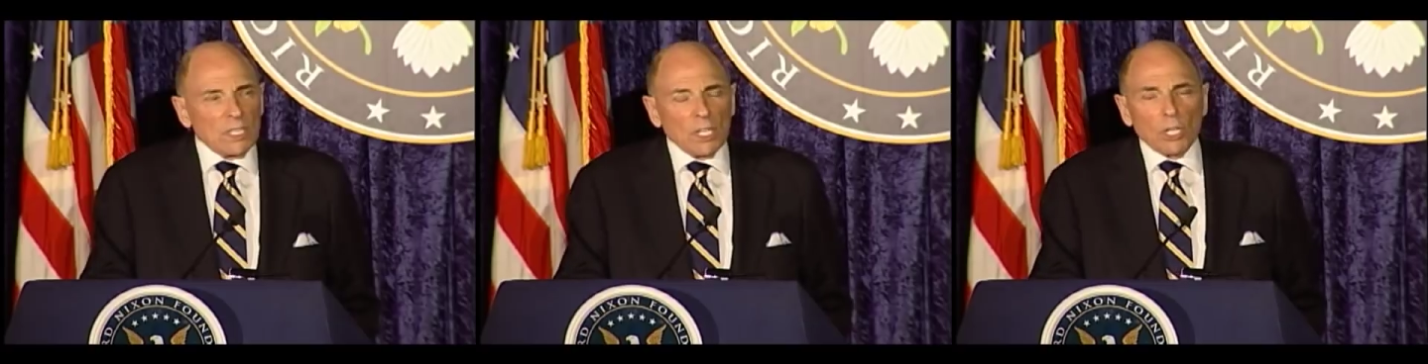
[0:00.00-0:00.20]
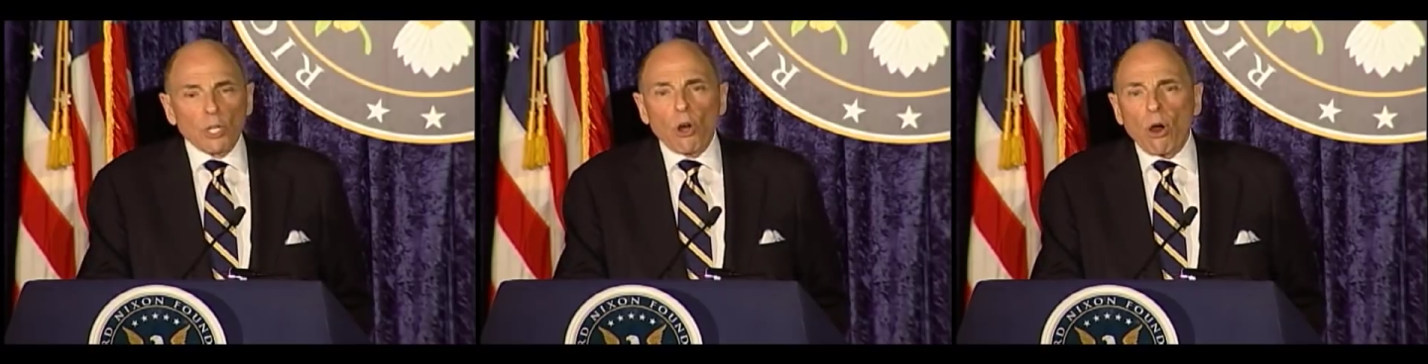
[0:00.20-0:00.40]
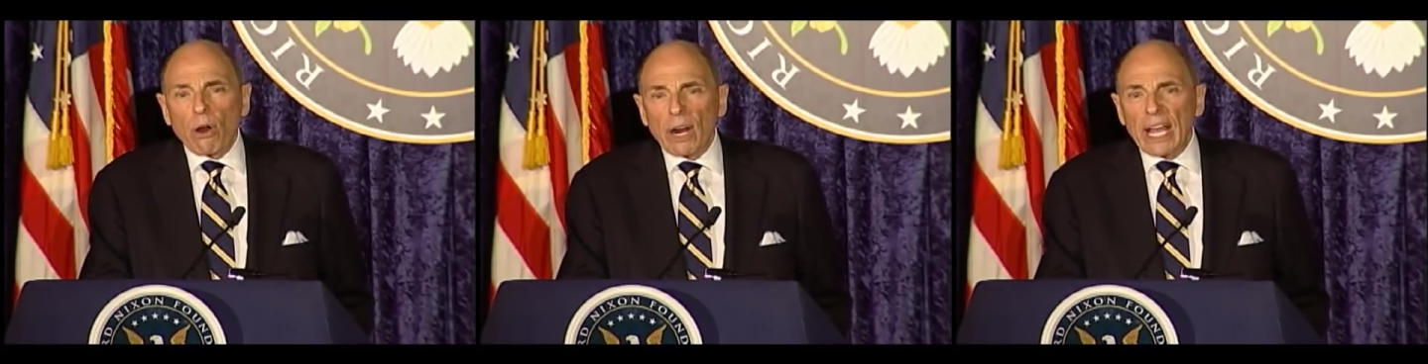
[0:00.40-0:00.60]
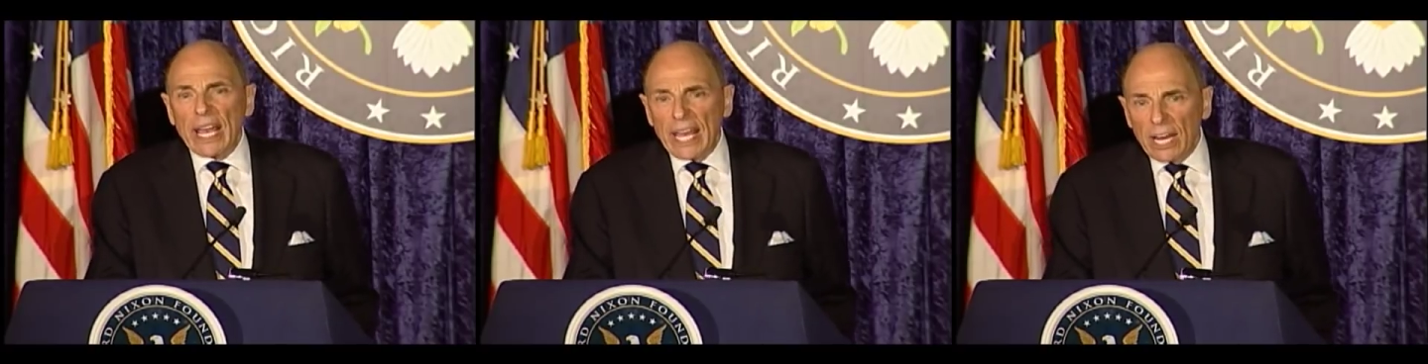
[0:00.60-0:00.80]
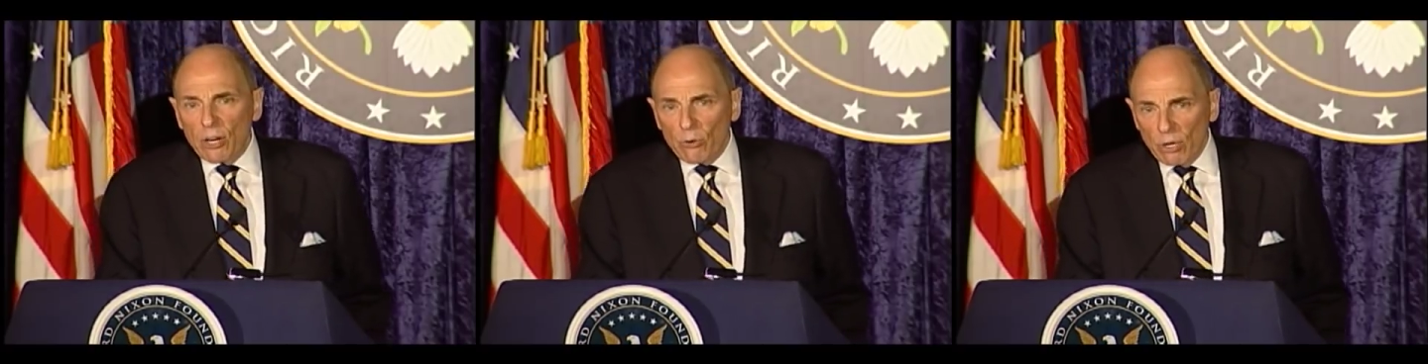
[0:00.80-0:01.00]
Laura
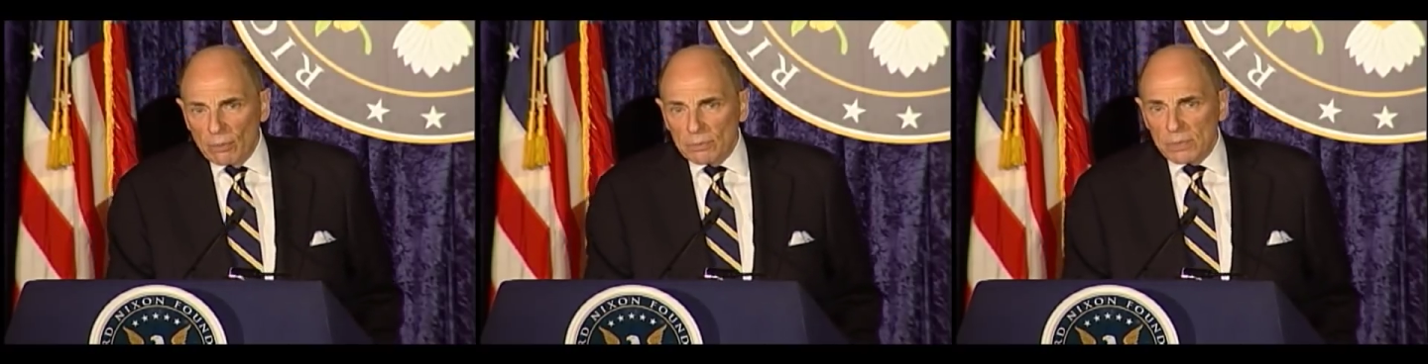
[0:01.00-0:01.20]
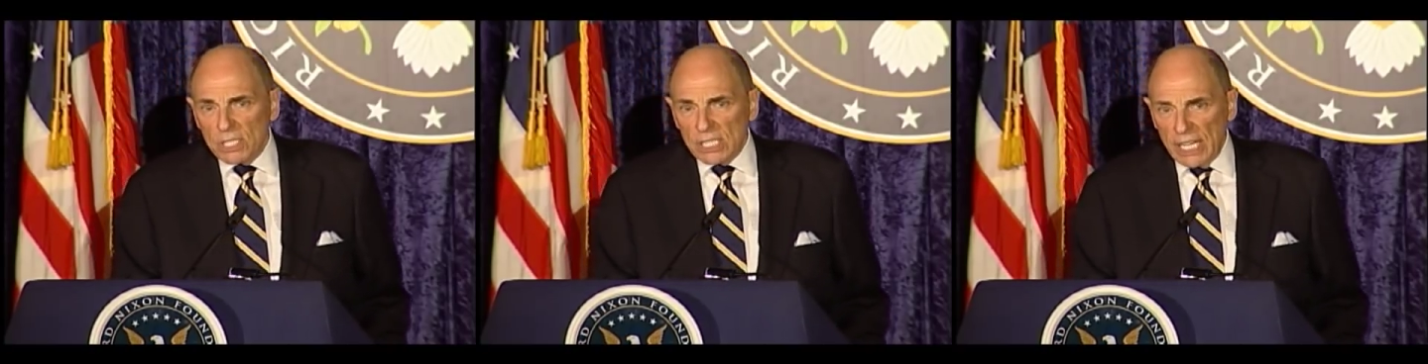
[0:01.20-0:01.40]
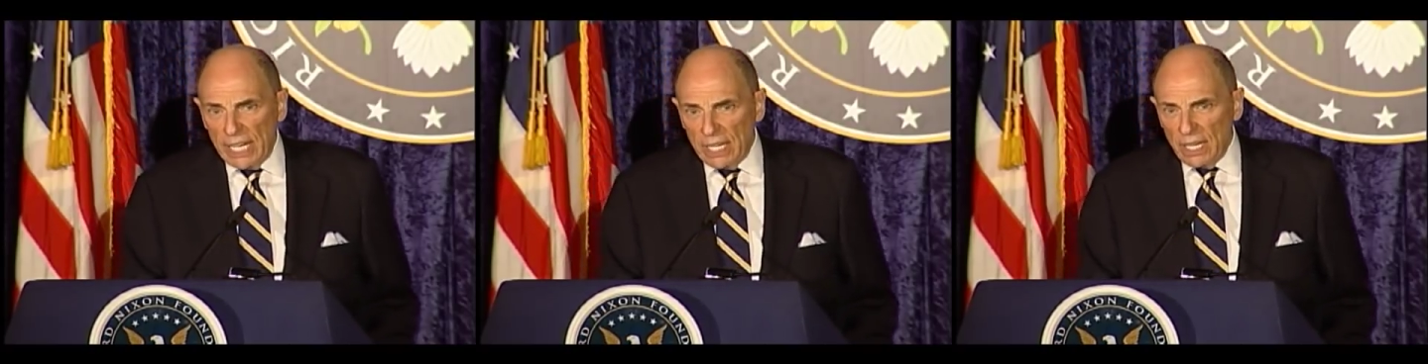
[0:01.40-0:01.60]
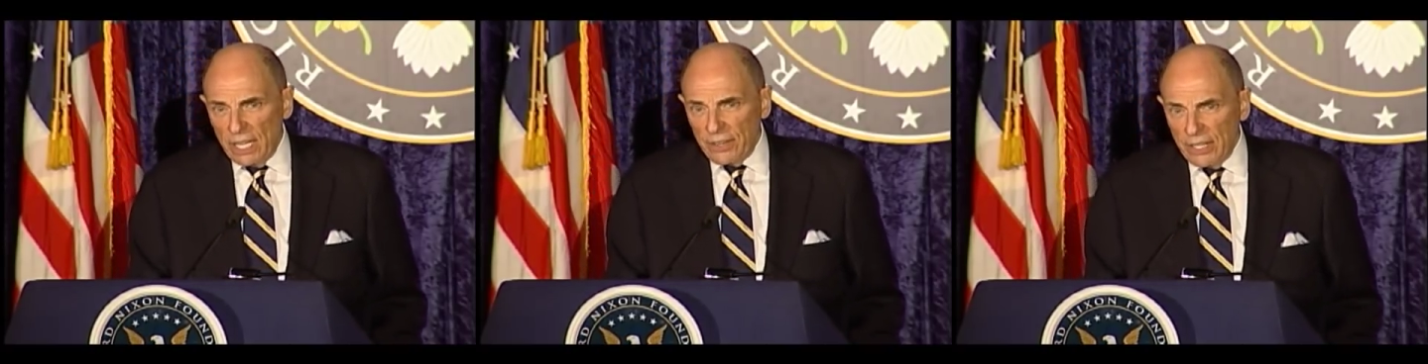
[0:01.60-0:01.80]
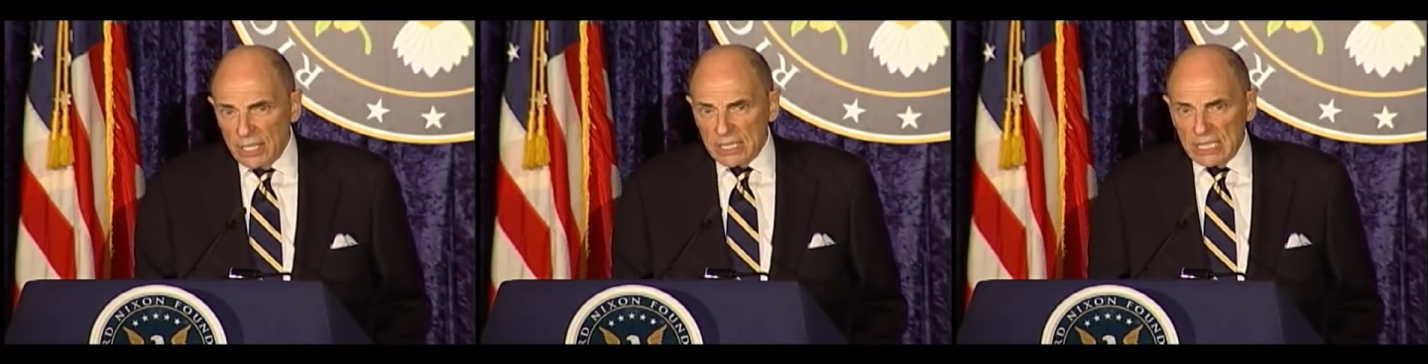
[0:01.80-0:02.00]
Ingraham said, I
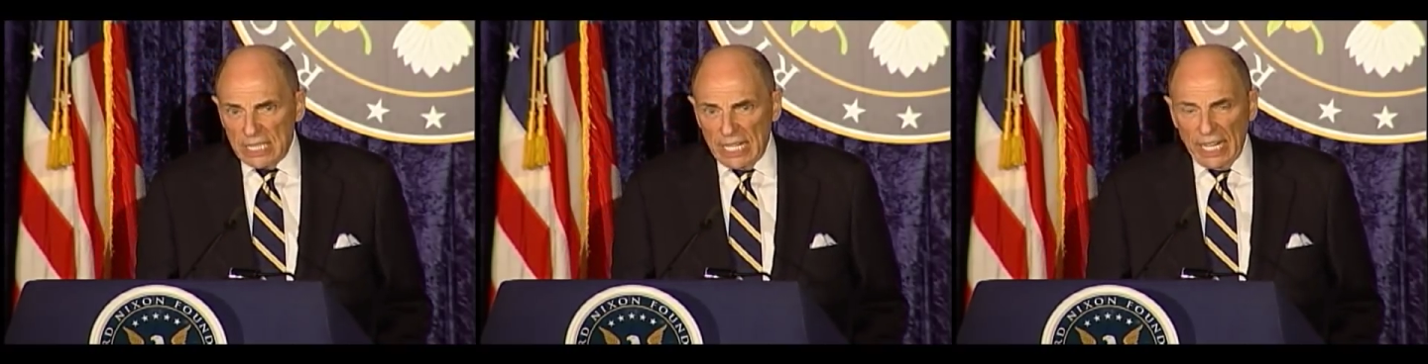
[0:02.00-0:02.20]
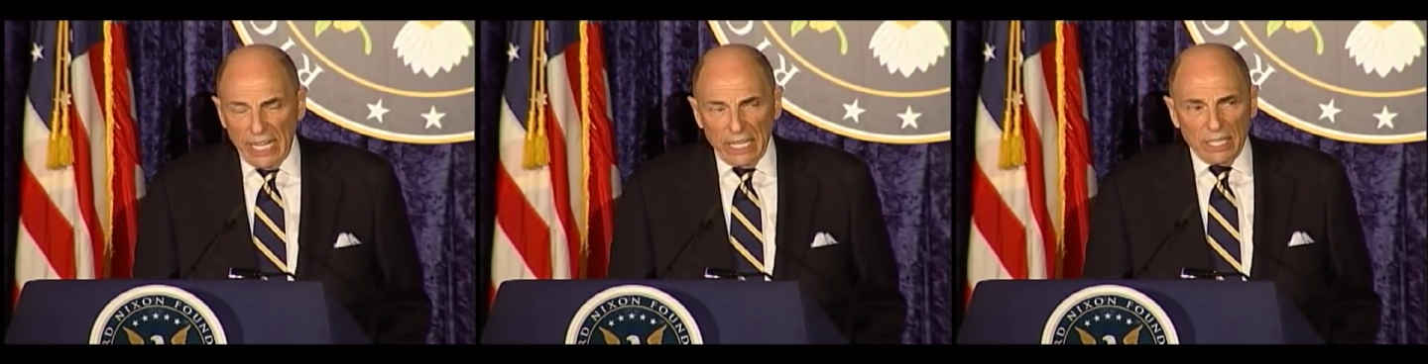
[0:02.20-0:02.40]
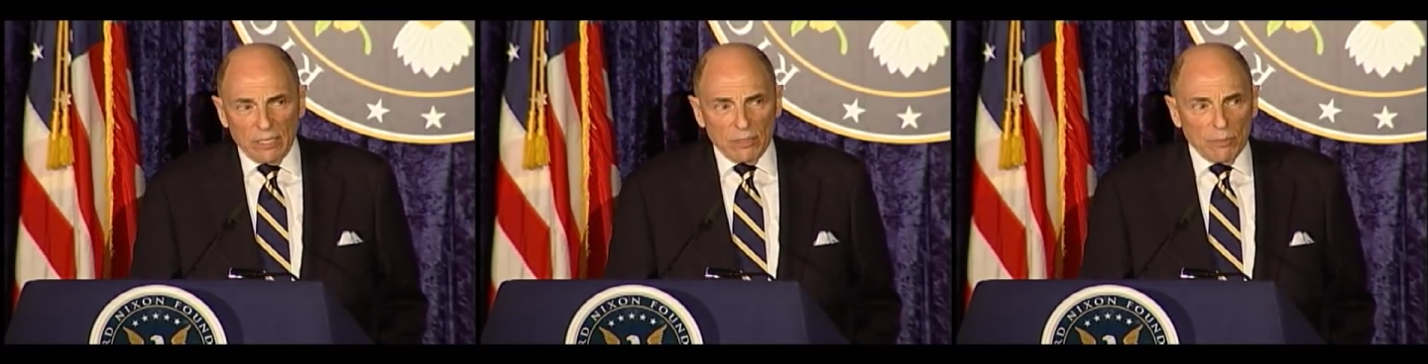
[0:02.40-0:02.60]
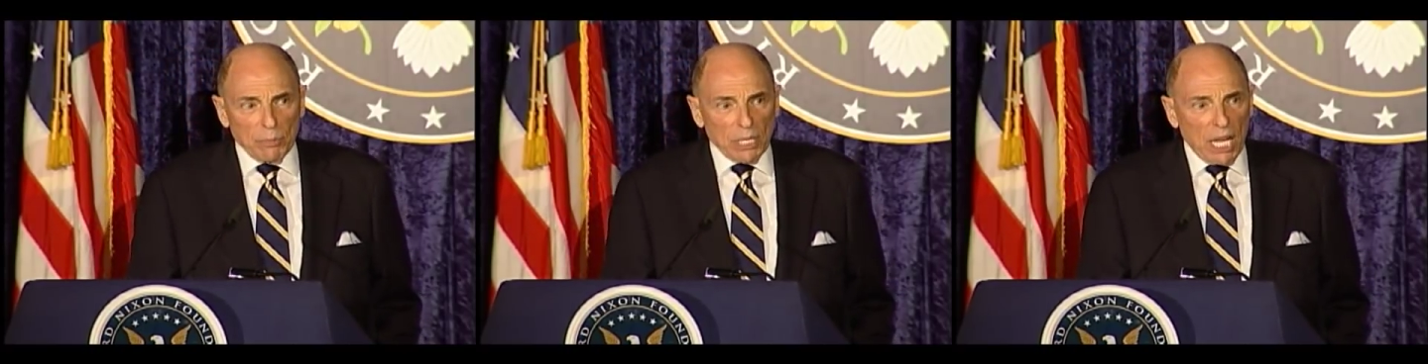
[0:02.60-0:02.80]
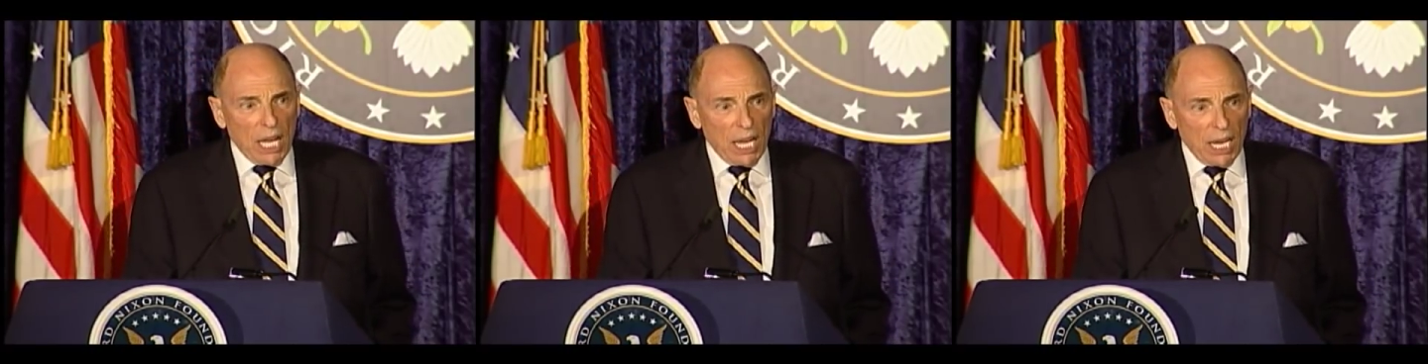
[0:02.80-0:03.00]
think today in the
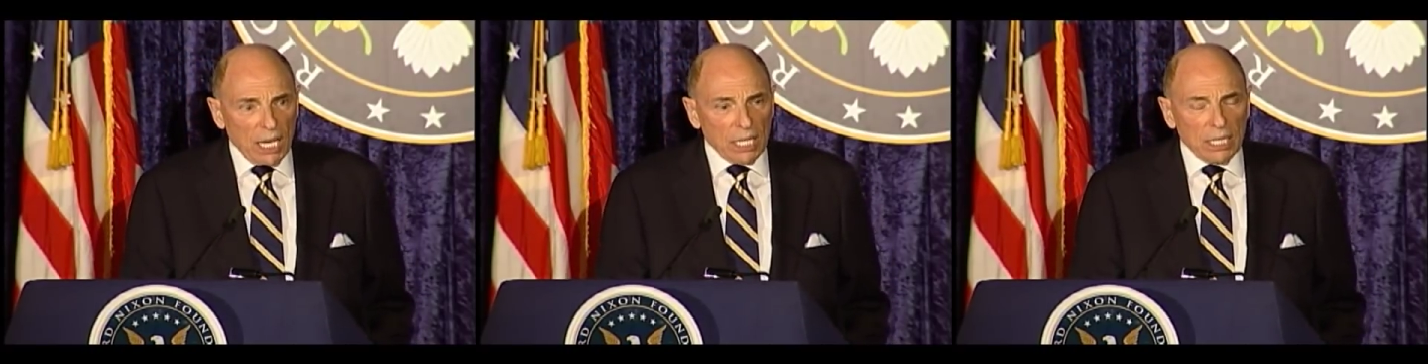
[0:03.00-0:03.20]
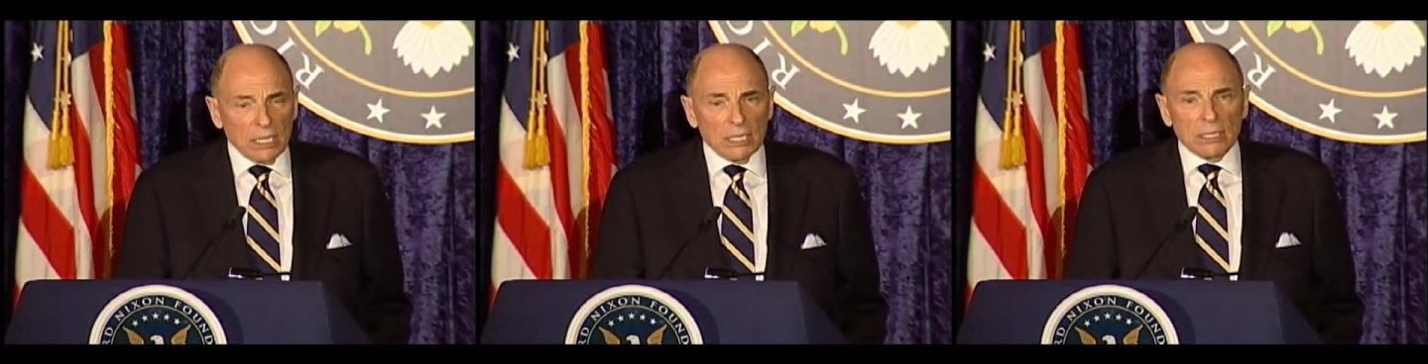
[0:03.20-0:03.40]
blog,